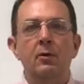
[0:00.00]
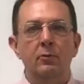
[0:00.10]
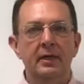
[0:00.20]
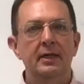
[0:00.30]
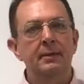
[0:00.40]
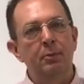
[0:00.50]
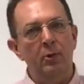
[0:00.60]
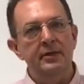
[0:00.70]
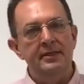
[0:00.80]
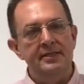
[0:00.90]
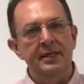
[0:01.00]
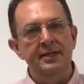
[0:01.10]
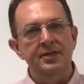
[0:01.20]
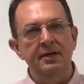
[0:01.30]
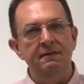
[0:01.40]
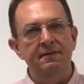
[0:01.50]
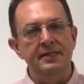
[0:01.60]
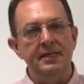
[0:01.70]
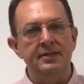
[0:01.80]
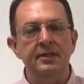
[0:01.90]
Really important distinction in
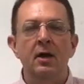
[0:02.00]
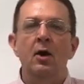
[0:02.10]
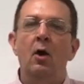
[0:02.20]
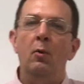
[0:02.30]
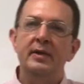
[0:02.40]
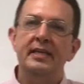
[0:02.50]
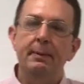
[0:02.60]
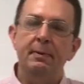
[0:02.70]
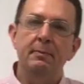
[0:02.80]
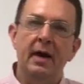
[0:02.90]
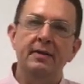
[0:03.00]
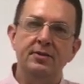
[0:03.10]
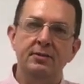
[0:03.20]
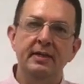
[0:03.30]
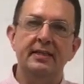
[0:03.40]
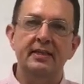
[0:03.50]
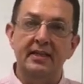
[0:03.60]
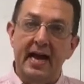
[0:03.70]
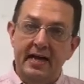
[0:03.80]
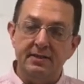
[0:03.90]
physics. Always keep in mind that you need to
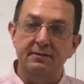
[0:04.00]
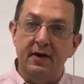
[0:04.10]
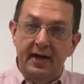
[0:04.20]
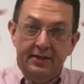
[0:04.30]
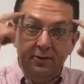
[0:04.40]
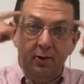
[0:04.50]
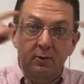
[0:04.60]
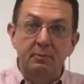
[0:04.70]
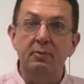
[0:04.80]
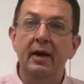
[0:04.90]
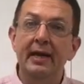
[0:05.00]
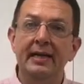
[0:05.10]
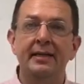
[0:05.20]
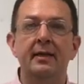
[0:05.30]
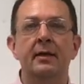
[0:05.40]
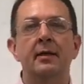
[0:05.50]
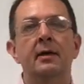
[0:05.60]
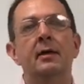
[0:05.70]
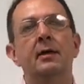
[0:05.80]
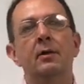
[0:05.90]
classify in your own brain
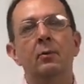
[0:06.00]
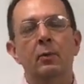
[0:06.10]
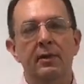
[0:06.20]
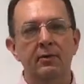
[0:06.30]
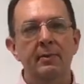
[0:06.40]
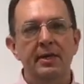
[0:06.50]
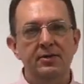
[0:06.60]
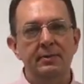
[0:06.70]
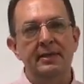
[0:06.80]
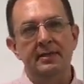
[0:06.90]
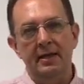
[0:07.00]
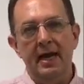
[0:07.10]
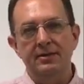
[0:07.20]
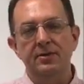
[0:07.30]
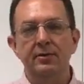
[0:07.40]
whether a measurement has a